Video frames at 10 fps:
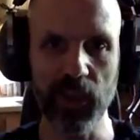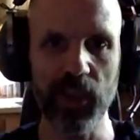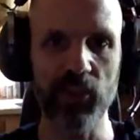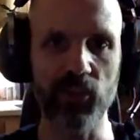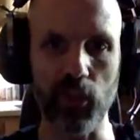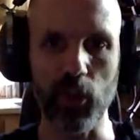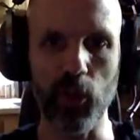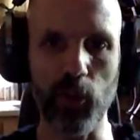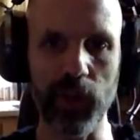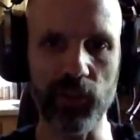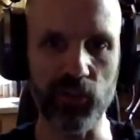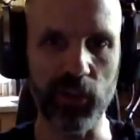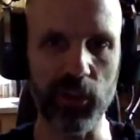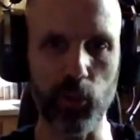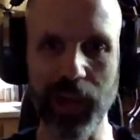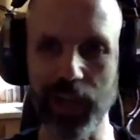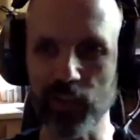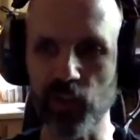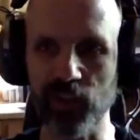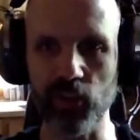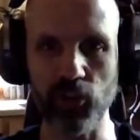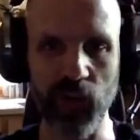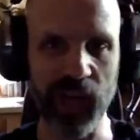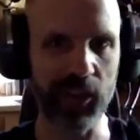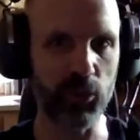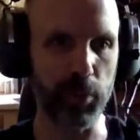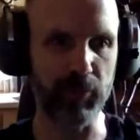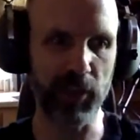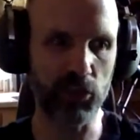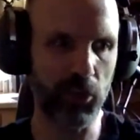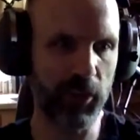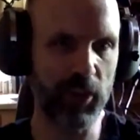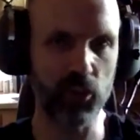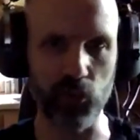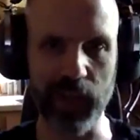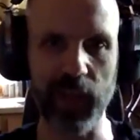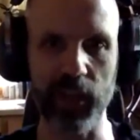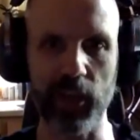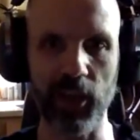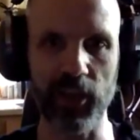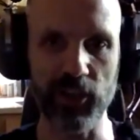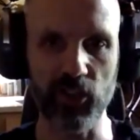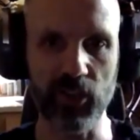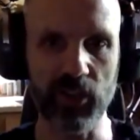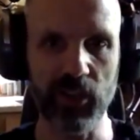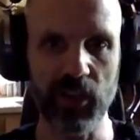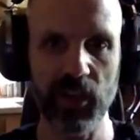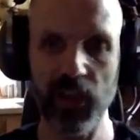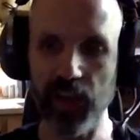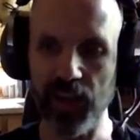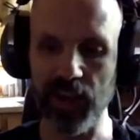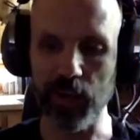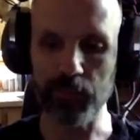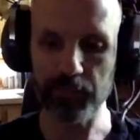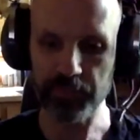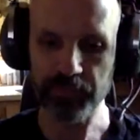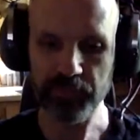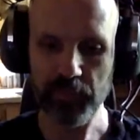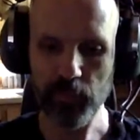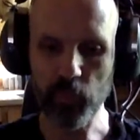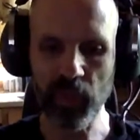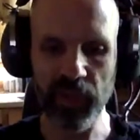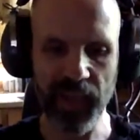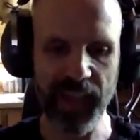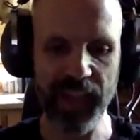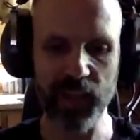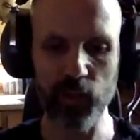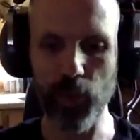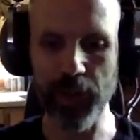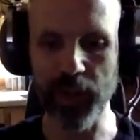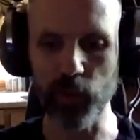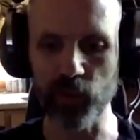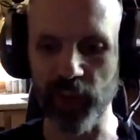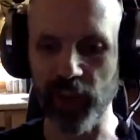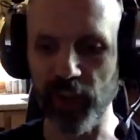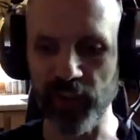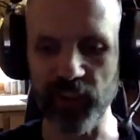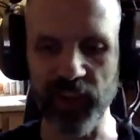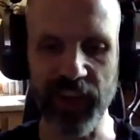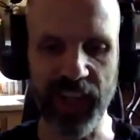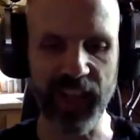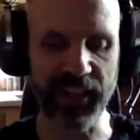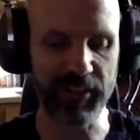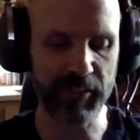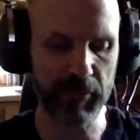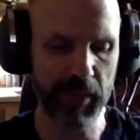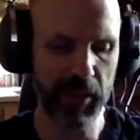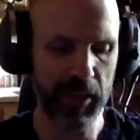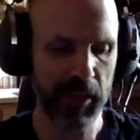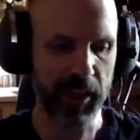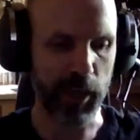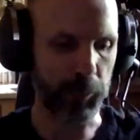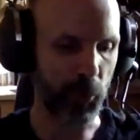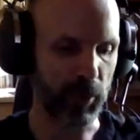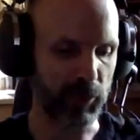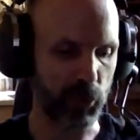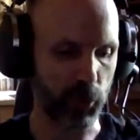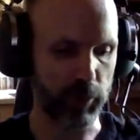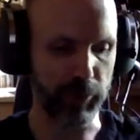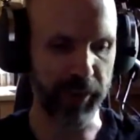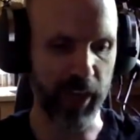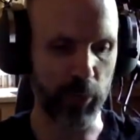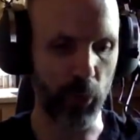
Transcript: So I started writing Dungeons and Dragons professionally straight out of college. And when I was there, I did a couple of sort of forgettable